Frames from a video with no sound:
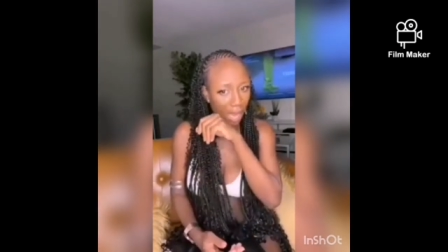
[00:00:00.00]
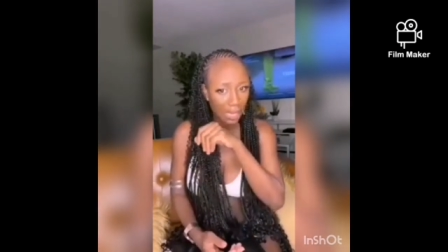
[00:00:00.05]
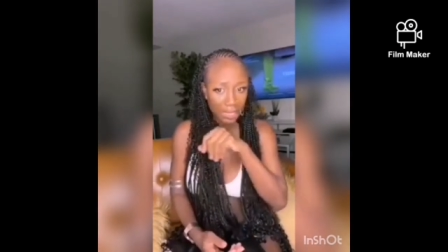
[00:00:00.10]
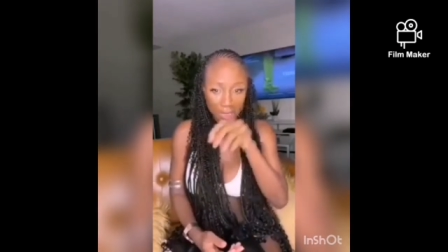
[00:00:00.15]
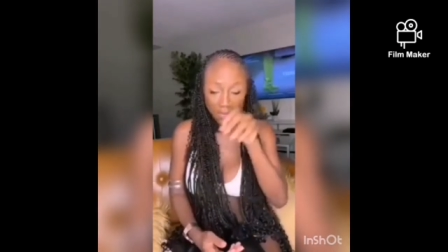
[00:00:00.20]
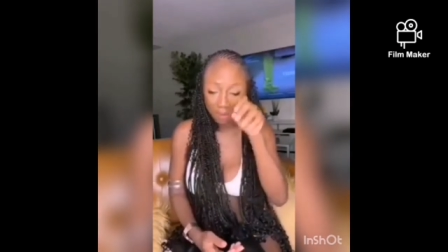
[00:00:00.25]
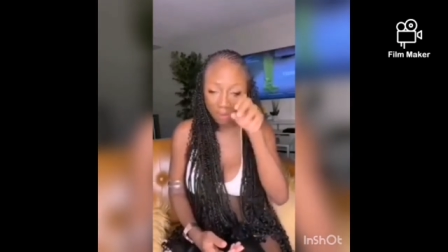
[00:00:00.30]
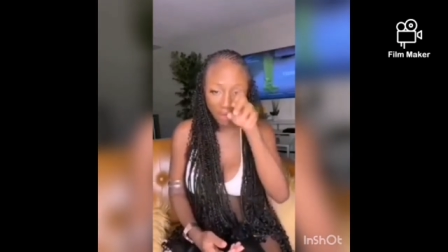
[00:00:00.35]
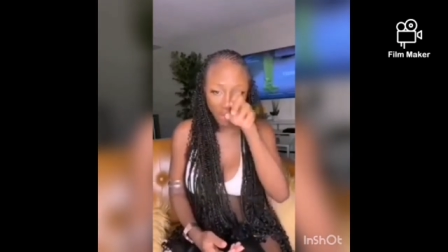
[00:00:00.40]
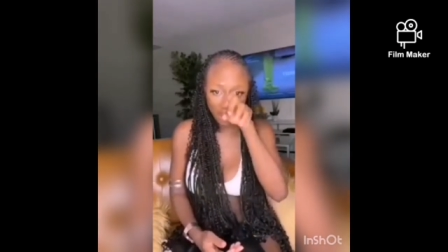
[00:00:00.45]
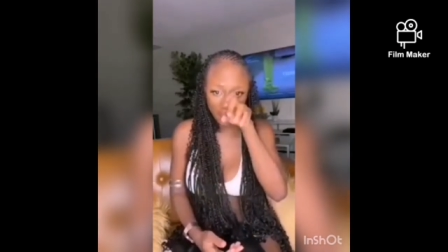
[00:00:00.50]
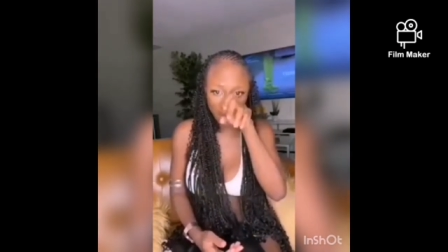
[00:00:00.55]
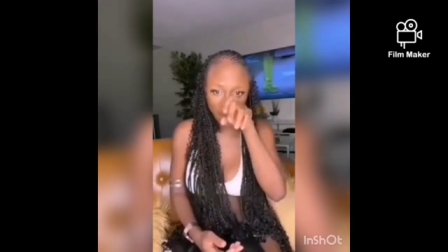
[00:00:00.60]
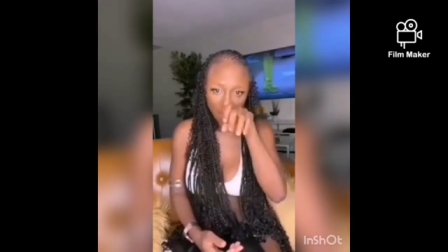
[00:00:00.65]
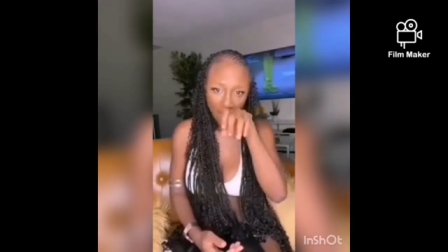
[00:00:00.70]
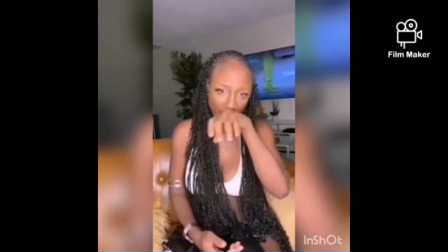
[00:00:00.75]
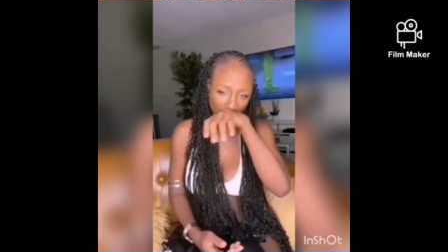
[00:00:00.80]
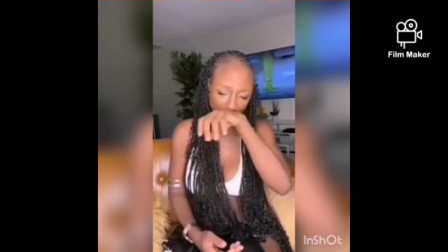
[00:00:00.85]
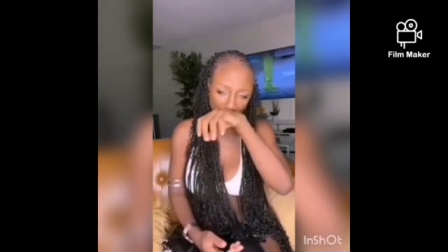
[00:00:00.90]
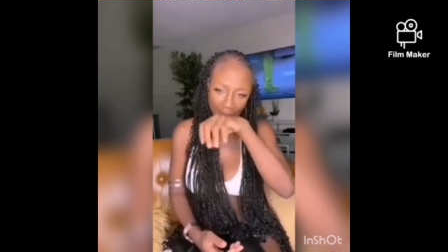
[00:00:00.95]
I didn't want to
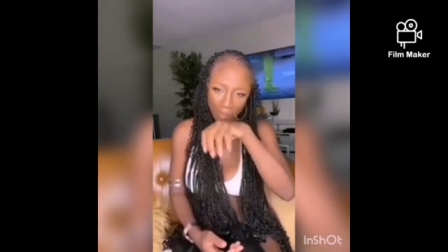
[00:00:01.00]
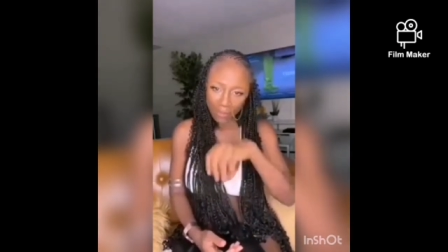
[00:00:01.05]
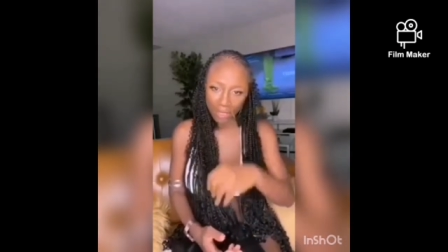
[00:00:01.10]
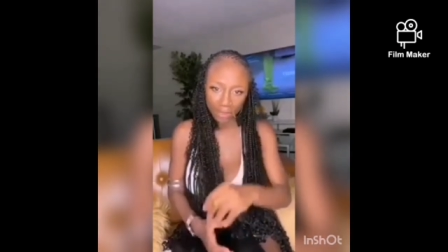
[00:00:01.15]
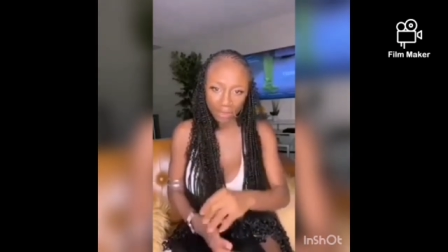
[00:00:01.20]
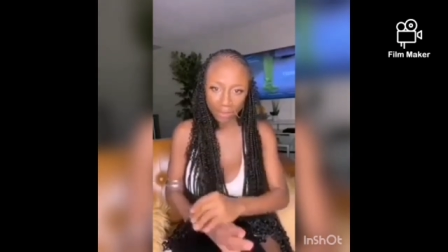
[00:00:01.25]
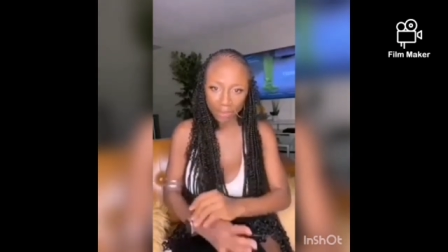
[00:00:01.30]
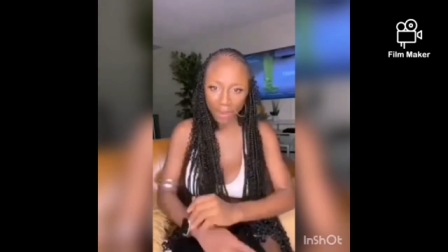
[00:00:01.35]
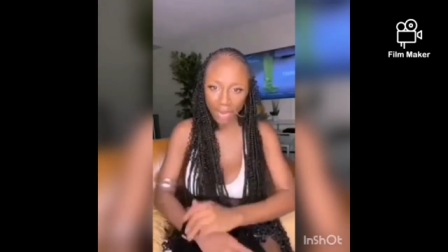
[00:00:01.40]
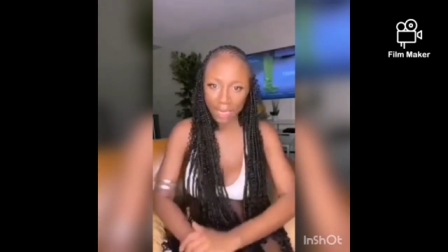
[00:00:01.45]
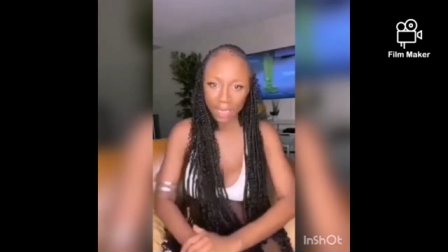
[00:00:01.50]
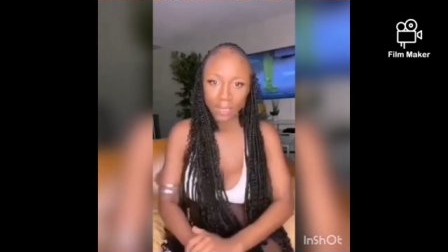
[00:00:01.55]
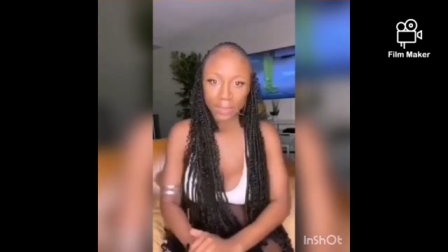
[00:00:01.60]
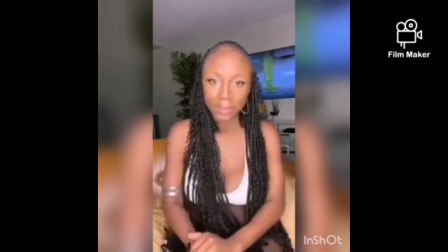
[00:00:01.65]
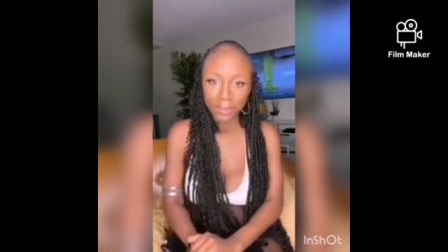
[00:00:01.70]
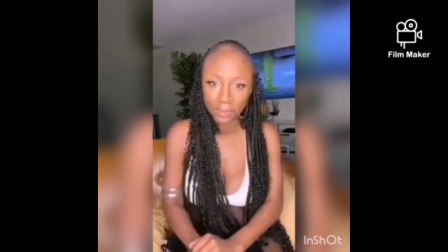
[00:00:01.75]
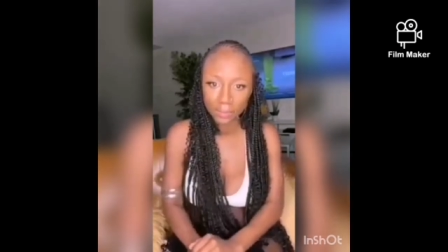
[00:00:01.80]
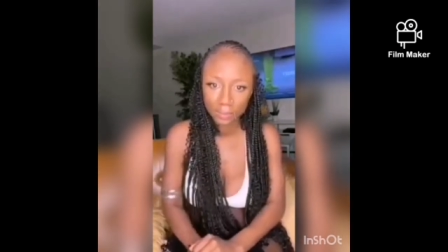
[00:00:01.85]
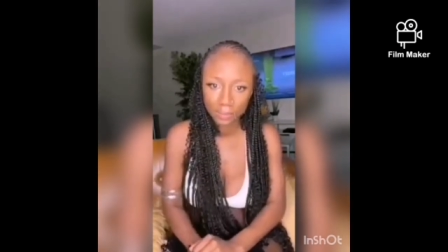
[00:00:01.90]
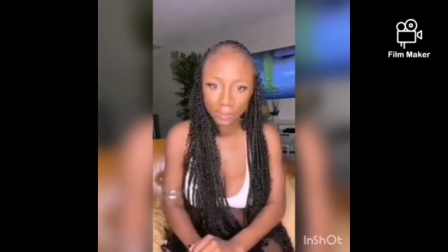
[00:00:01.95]
cry. I'm not
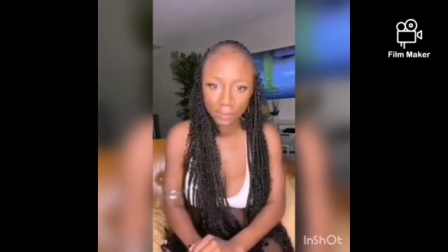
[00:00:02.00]
crying.